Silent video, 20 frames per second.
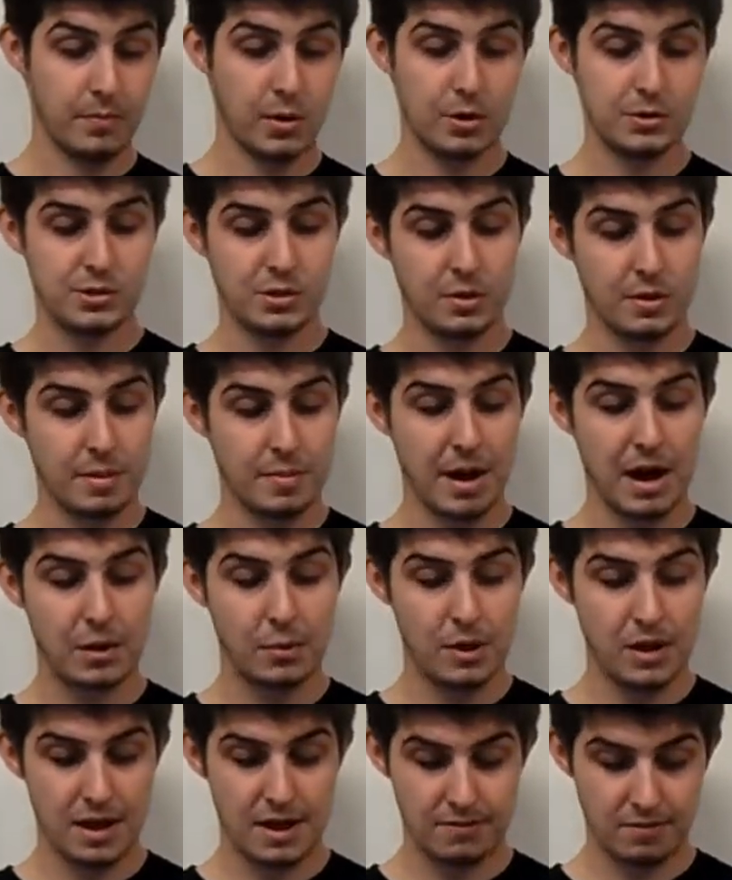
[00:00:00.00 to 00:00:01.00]
Also on the
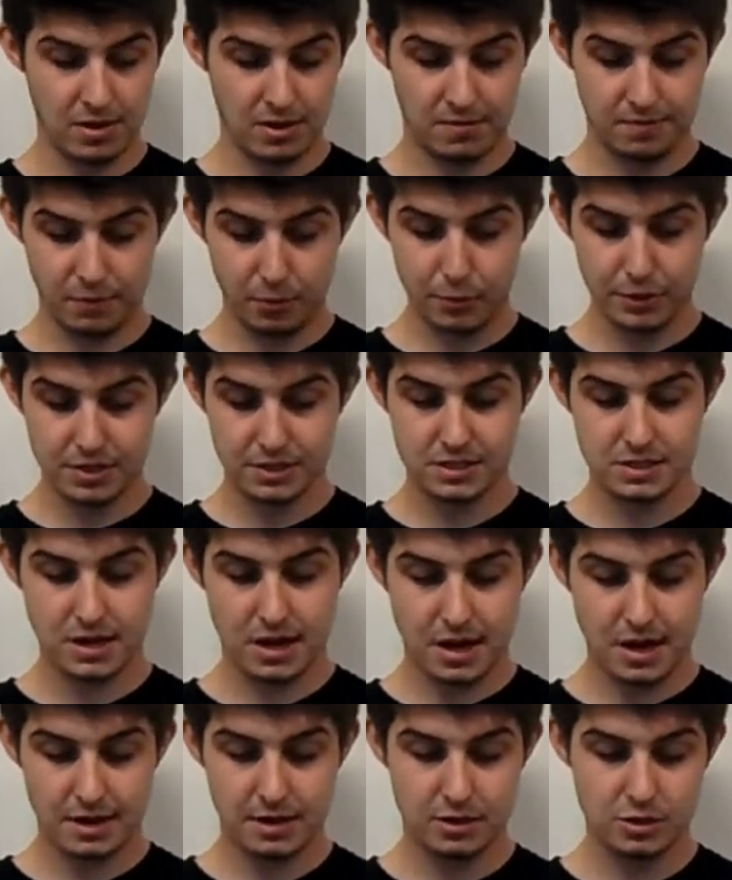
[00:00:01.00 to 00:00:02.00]
back we have a folding
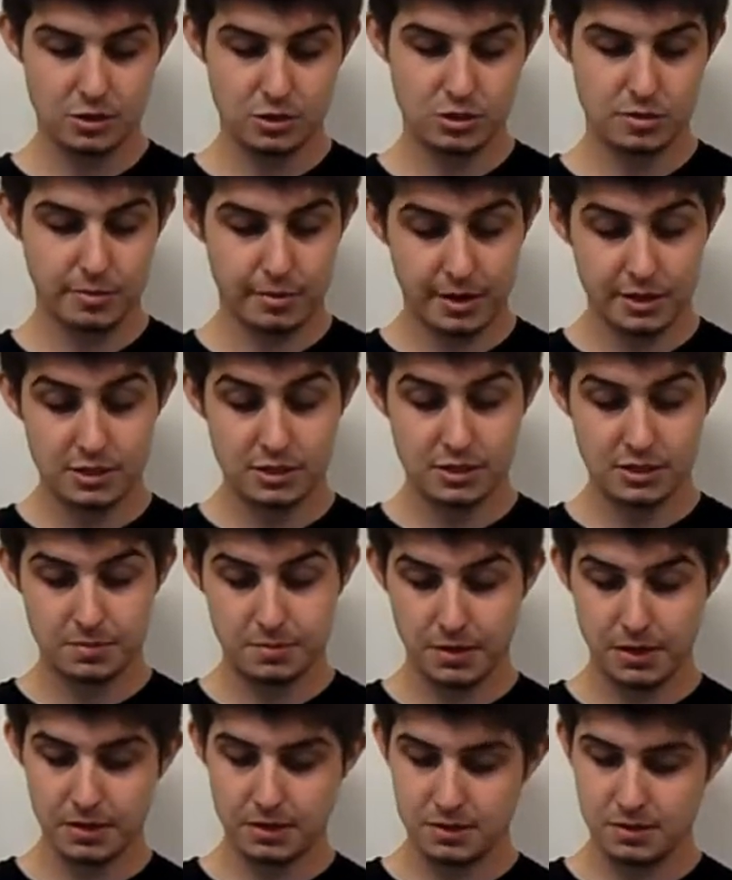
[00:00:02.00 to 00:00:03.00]
stock. You just press this
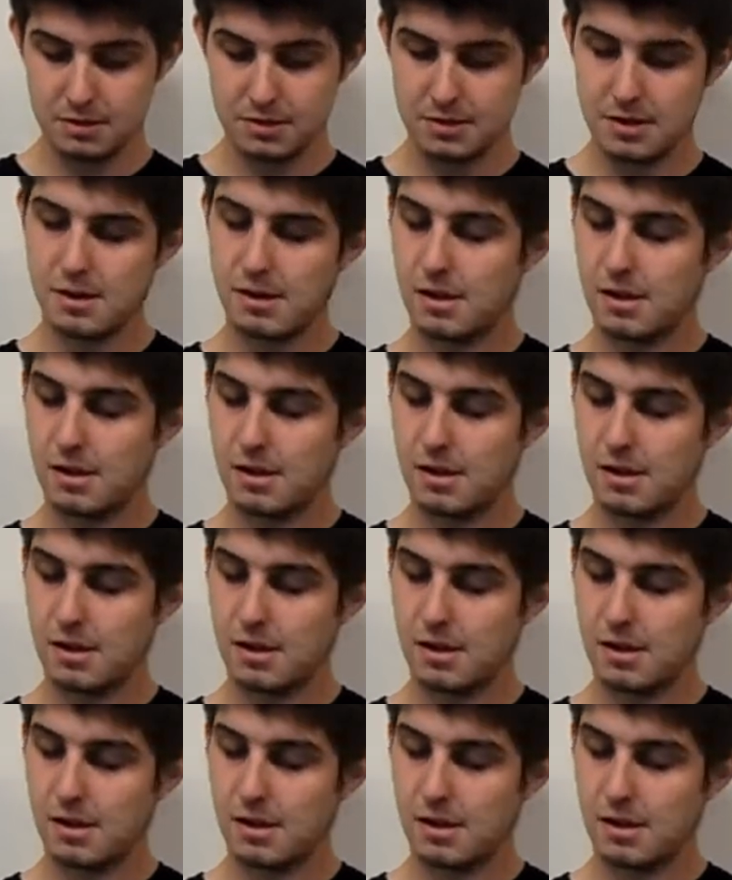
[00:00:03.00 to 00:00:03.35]
button,